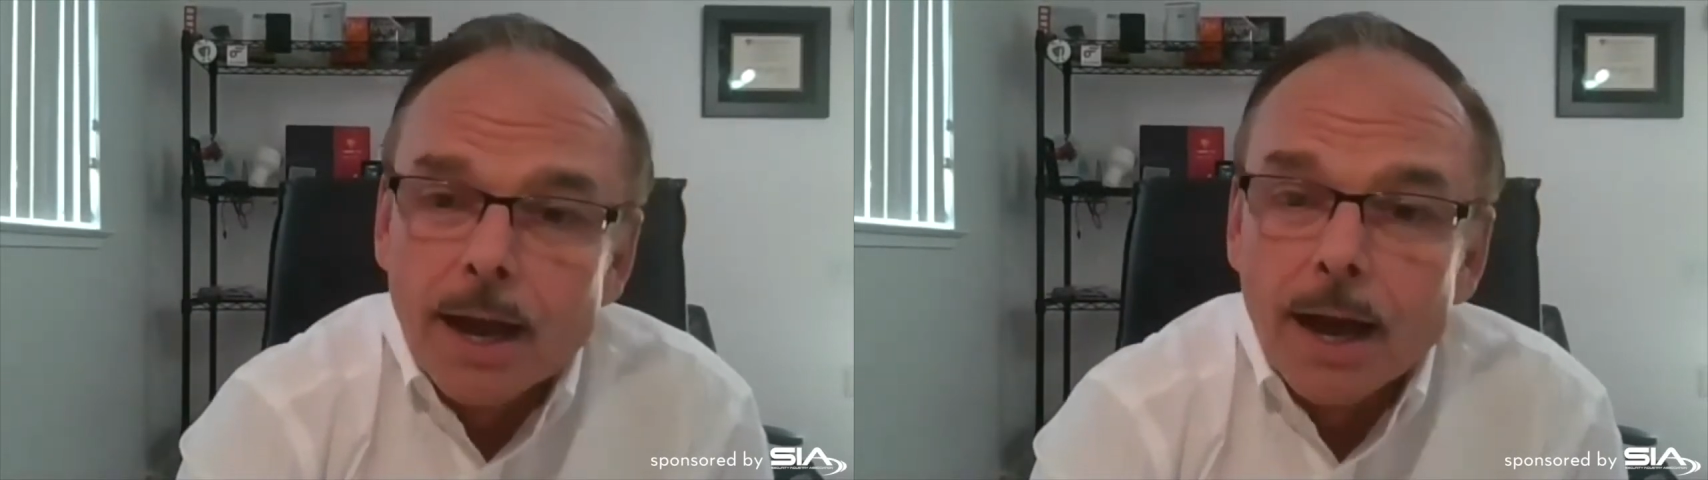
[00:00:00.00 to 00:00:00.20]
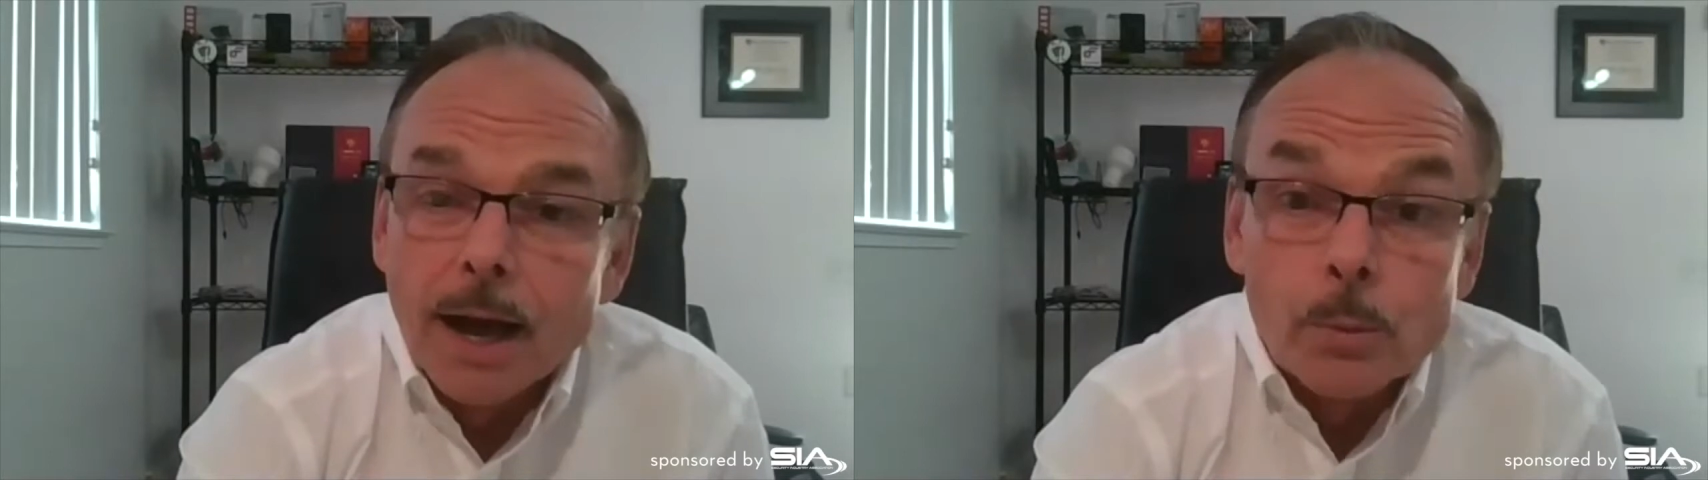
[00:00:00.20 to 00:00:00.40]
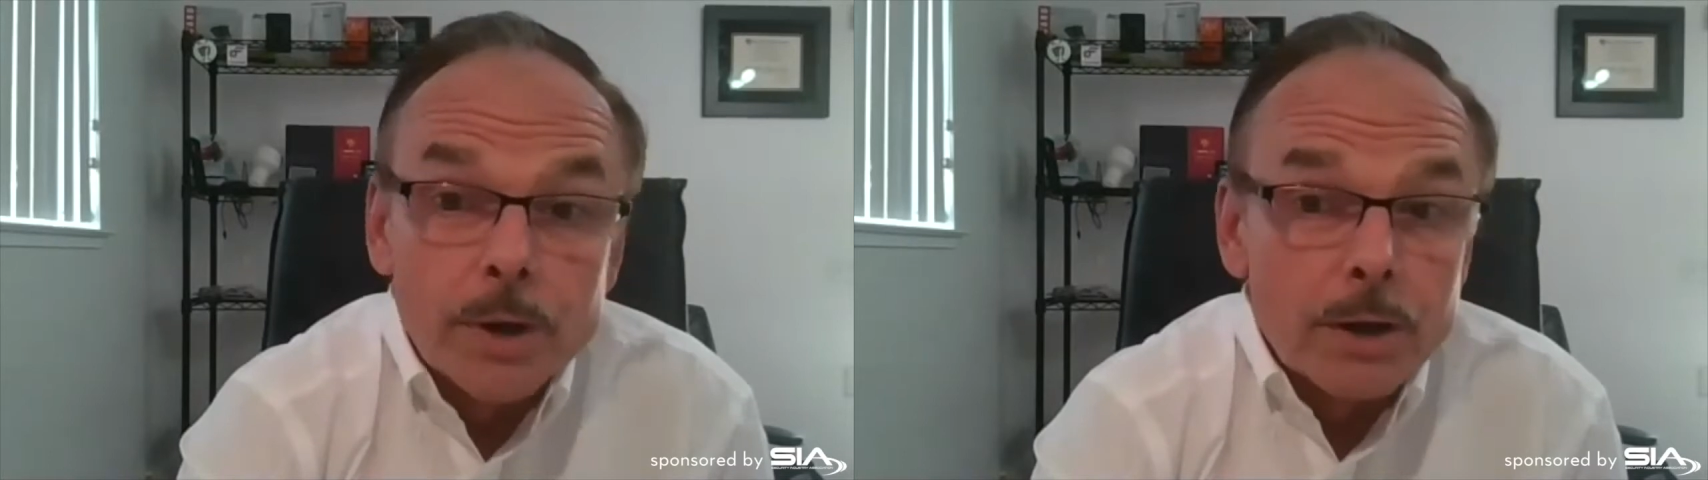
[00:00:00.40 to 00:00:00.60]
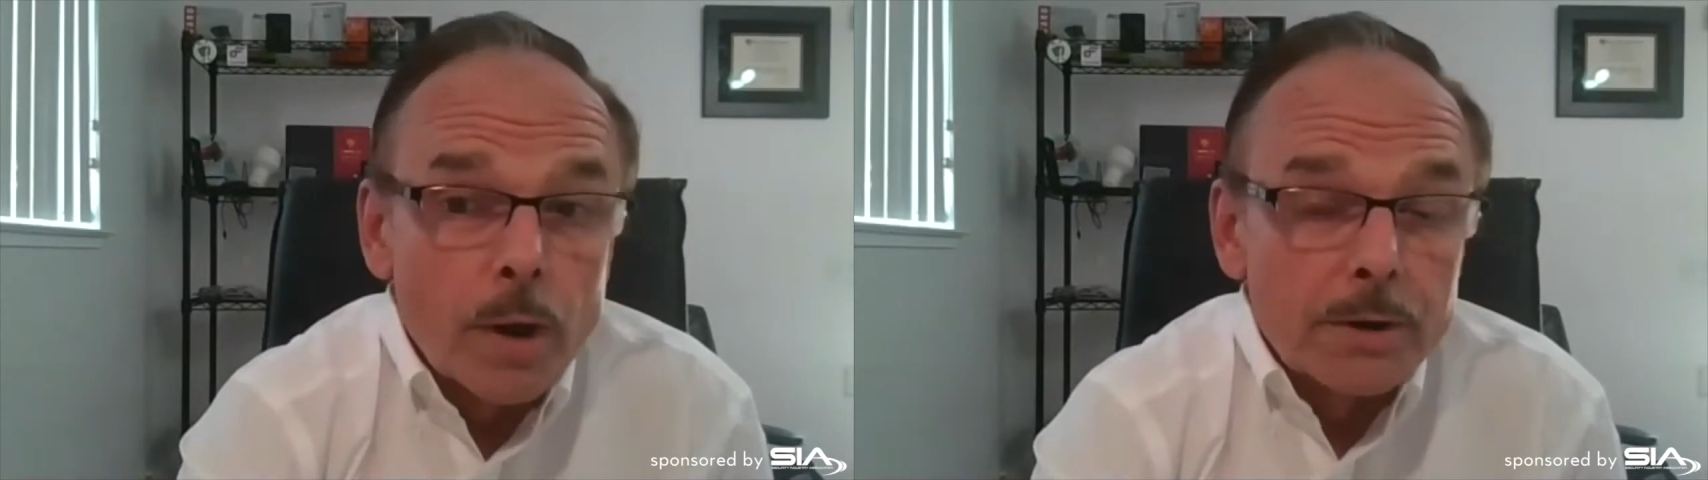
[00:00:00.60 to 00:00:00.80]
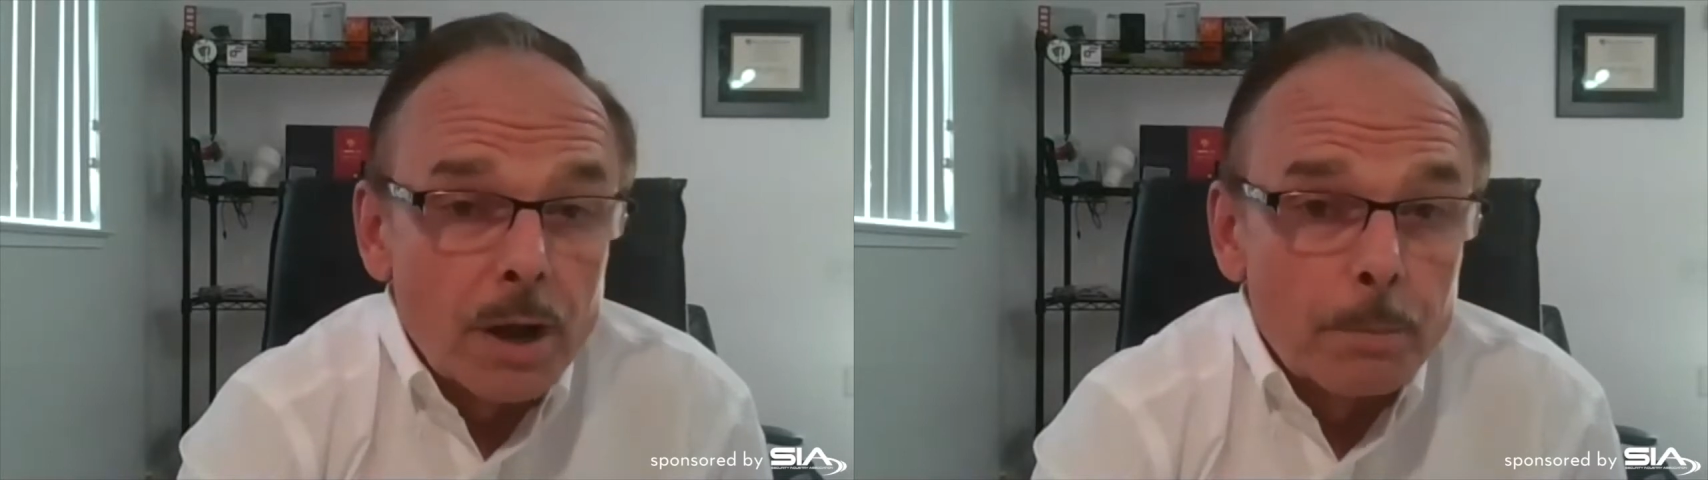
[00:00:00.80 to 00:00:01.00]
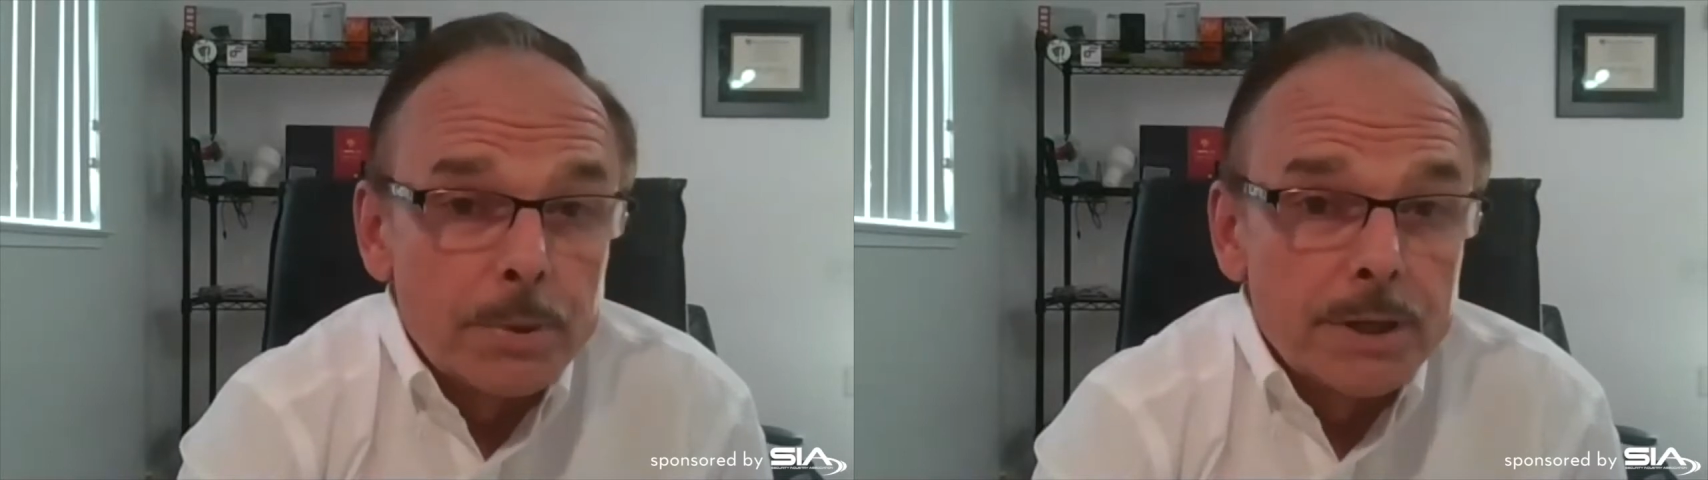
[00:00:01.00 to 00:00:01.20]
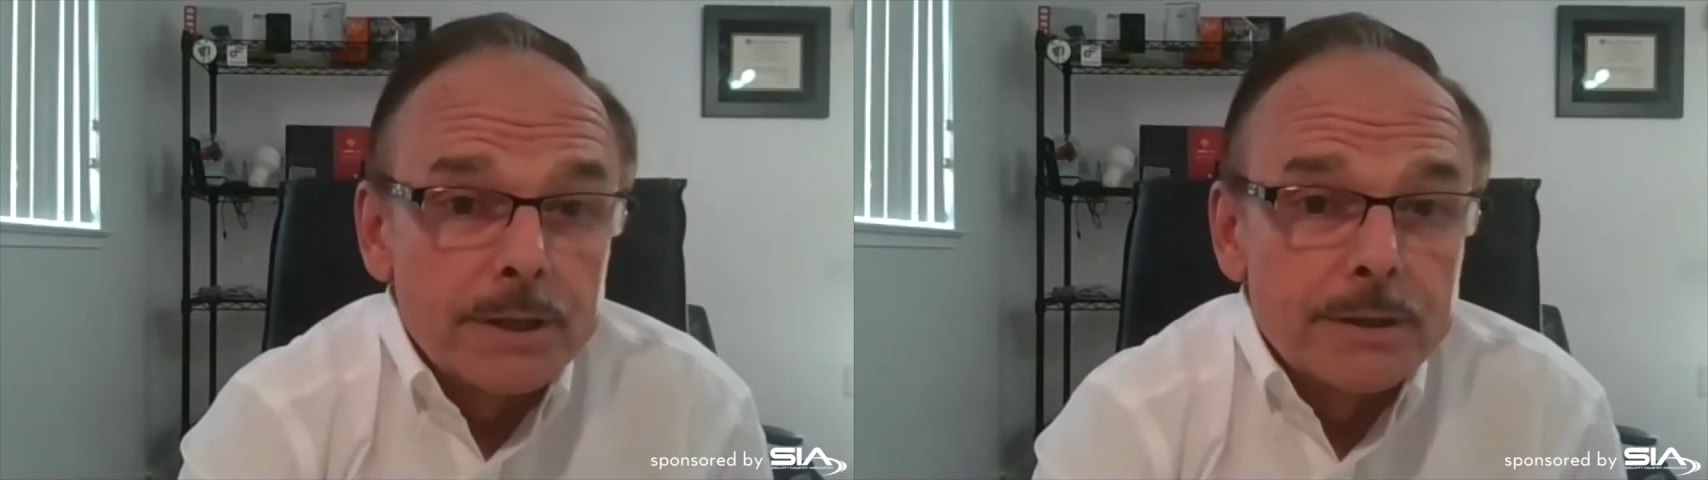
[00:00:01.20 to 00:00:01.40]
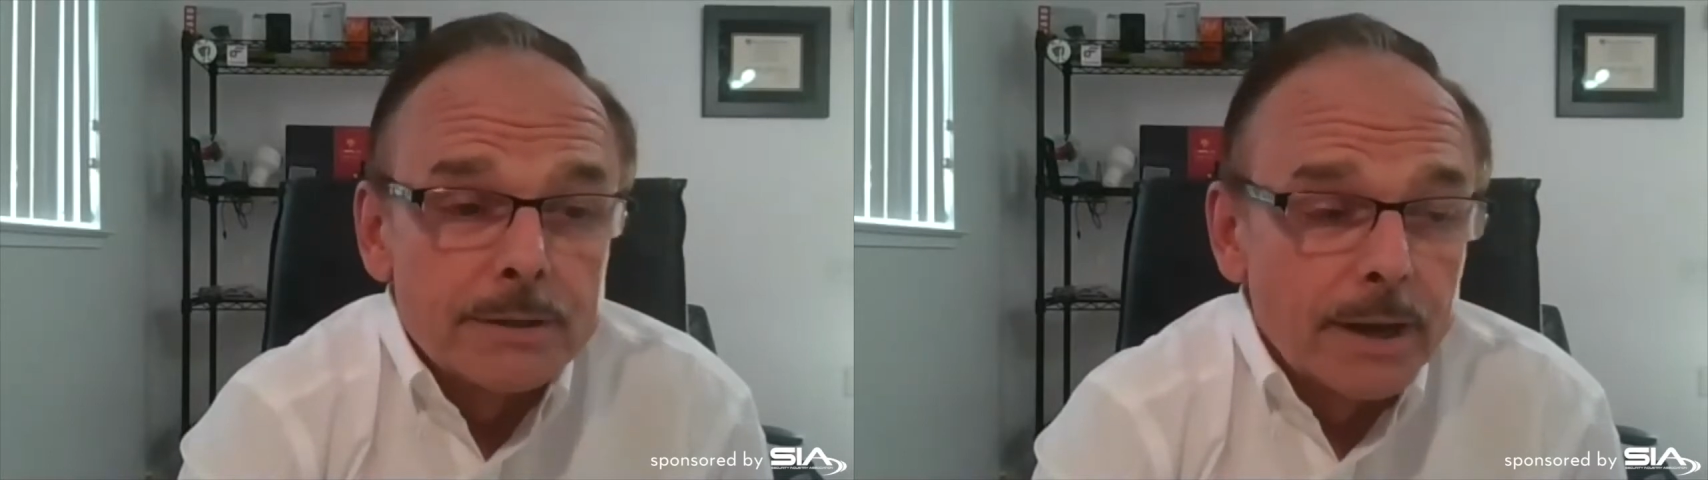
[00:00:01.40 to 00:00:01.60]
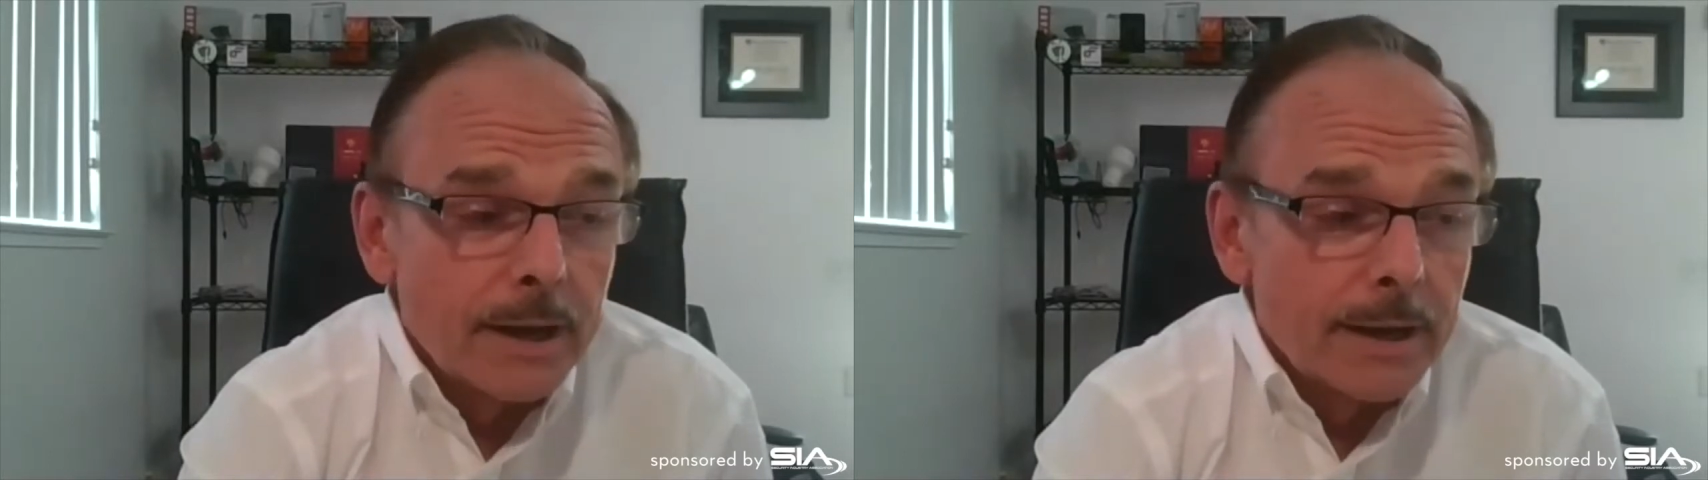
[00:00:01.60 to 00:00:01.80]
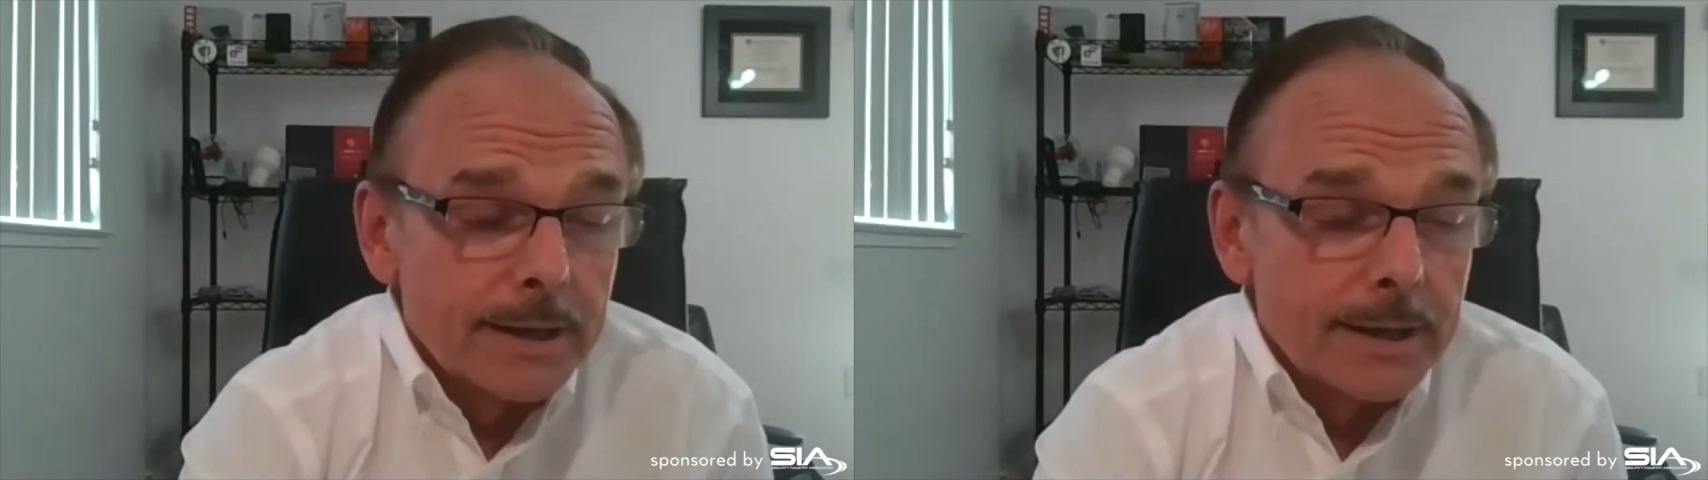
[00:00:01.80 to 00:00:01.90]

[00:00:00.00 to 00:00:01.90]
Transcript: Uh, we acquired a company uh,